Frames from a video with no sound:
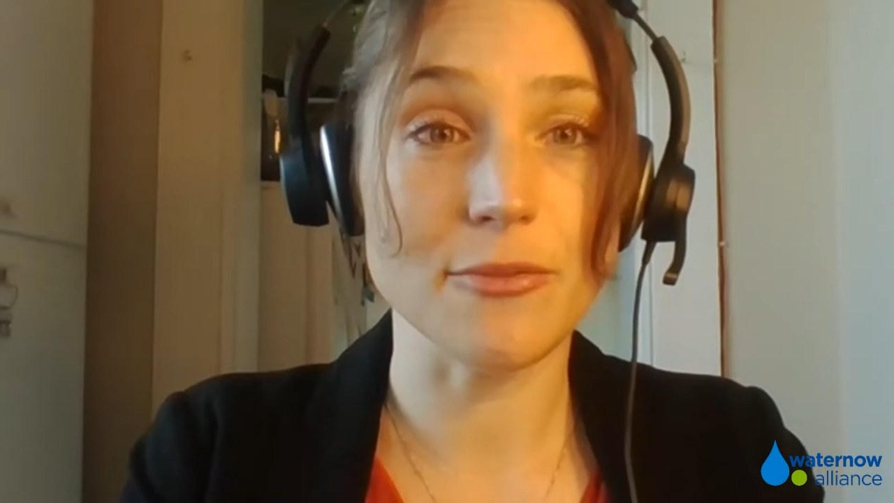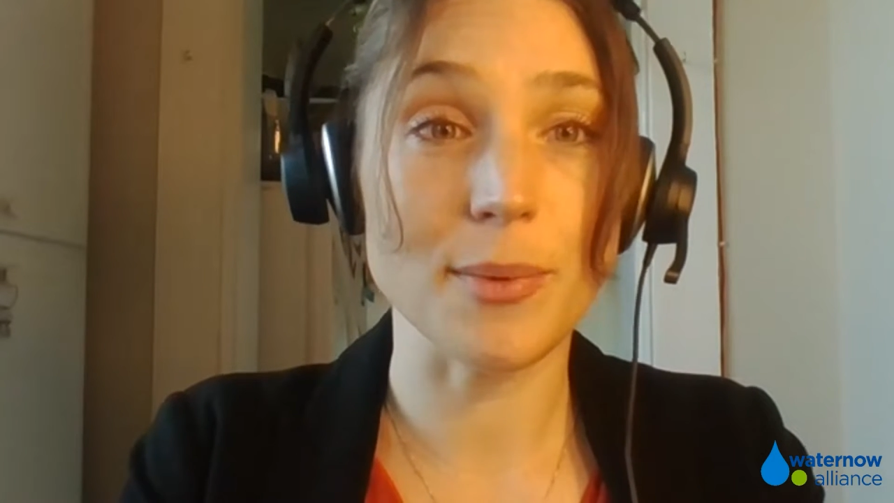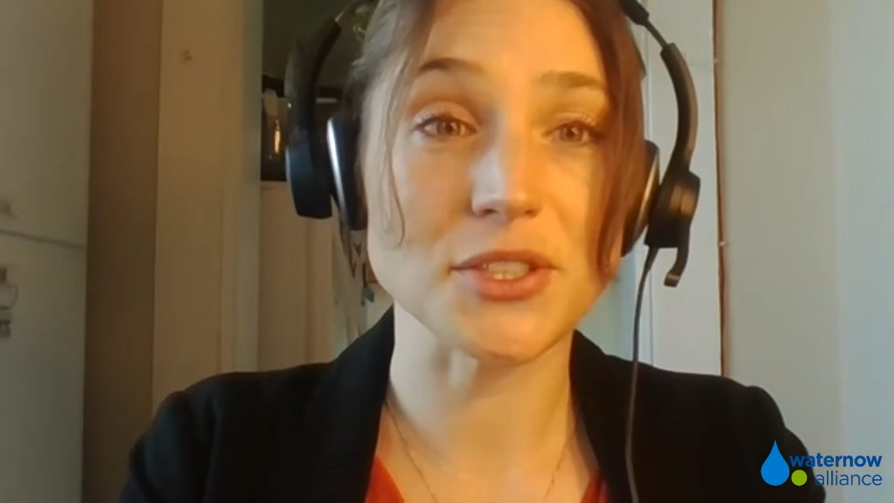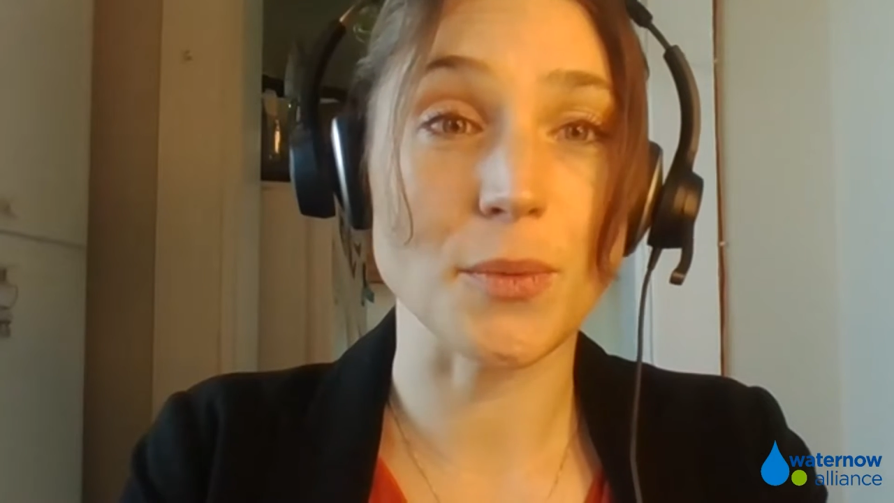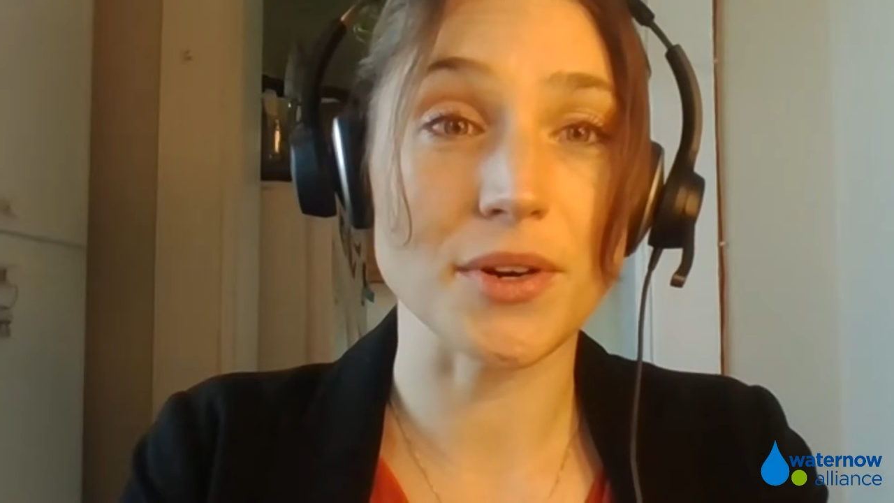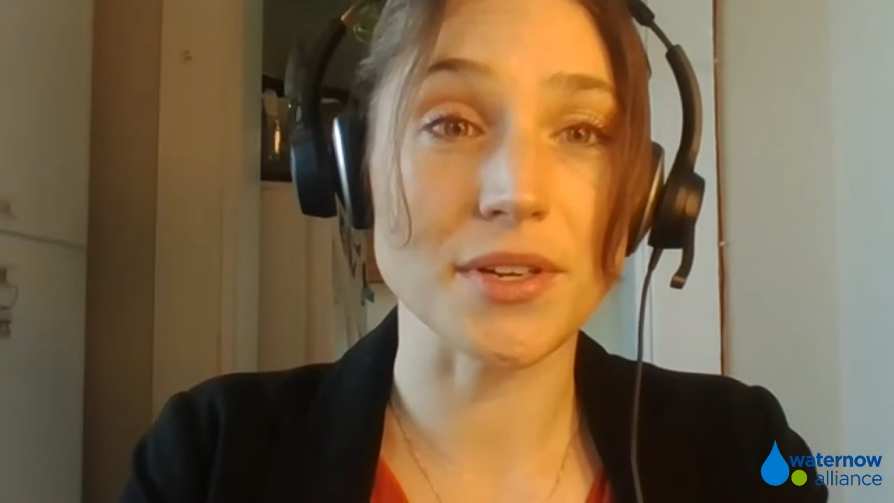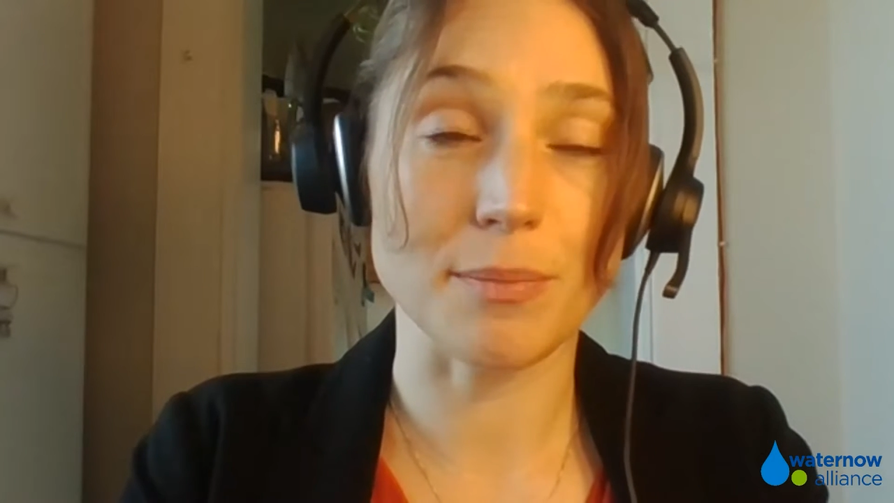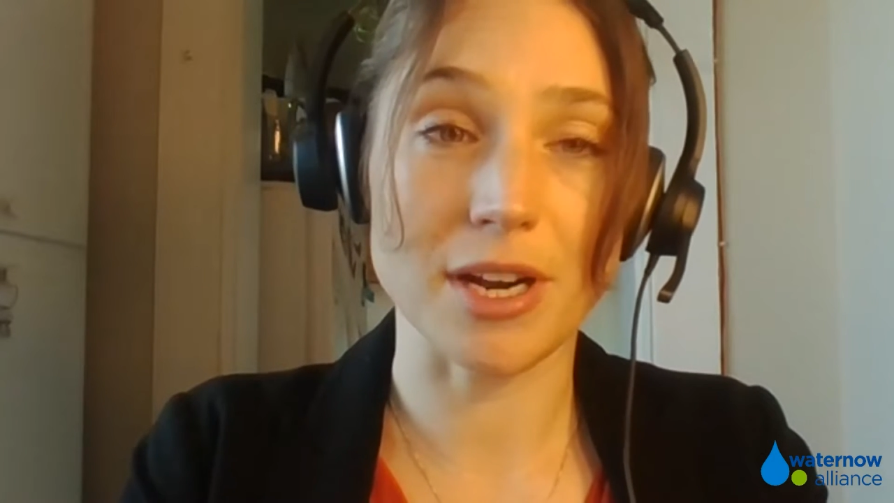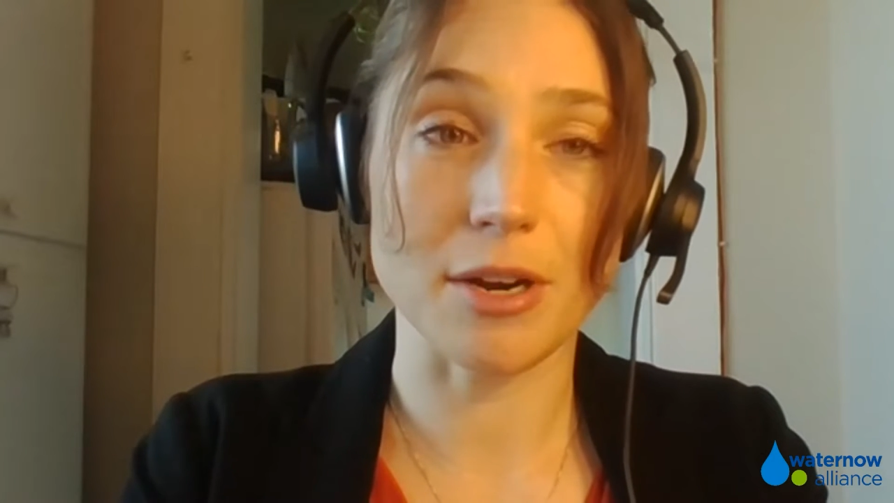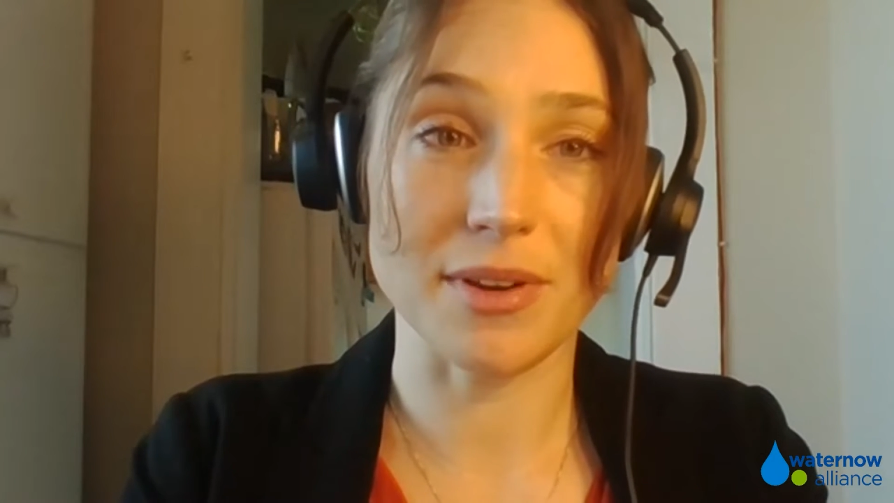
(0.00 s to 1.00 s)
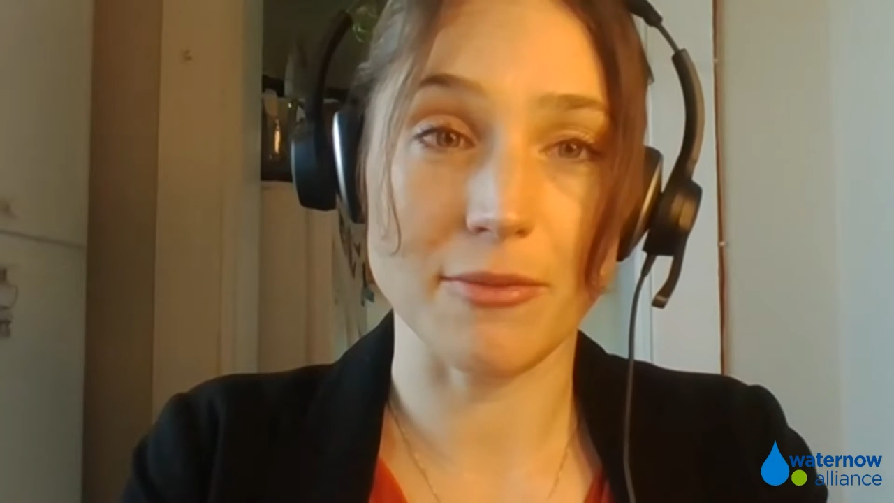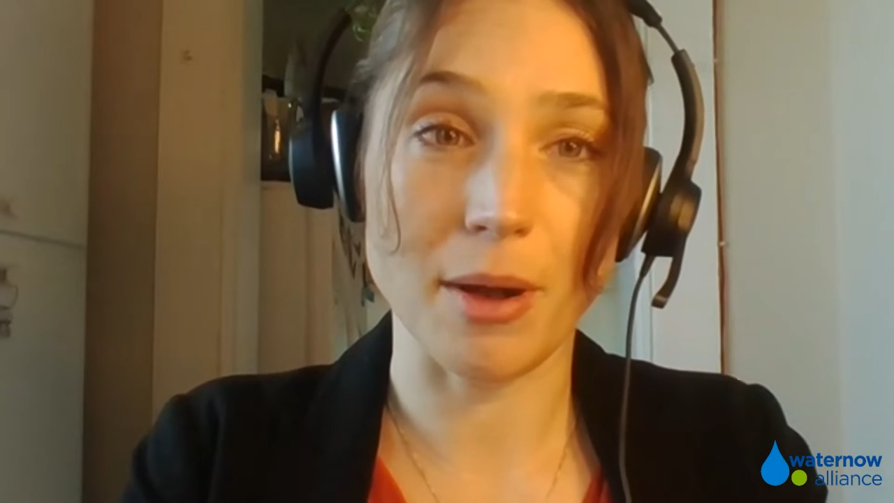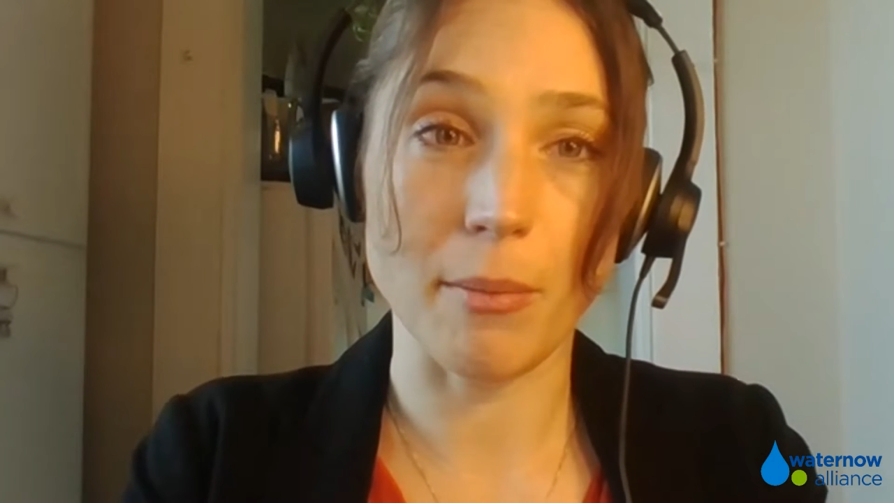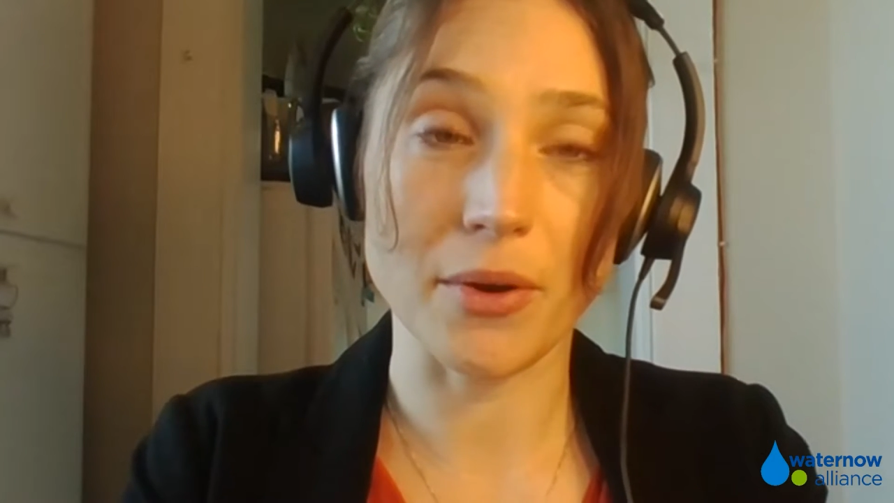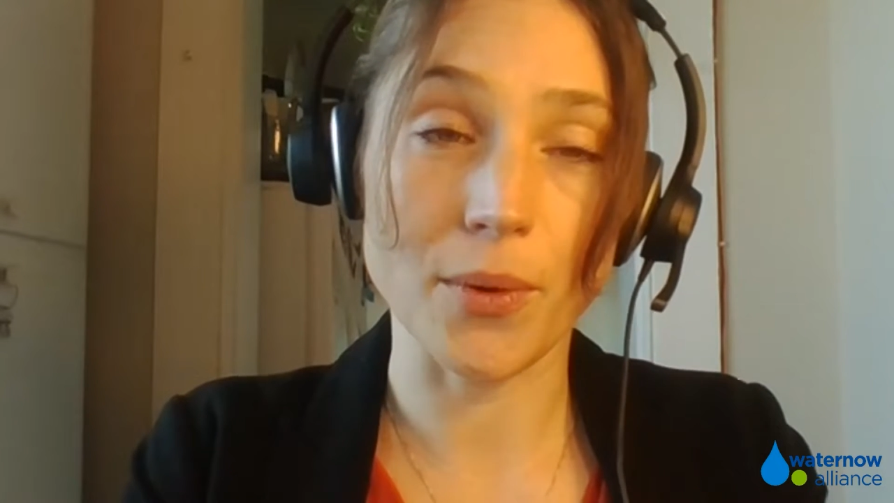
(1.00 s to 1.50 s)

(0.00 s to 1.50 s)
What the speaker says: Baltimore Department of Public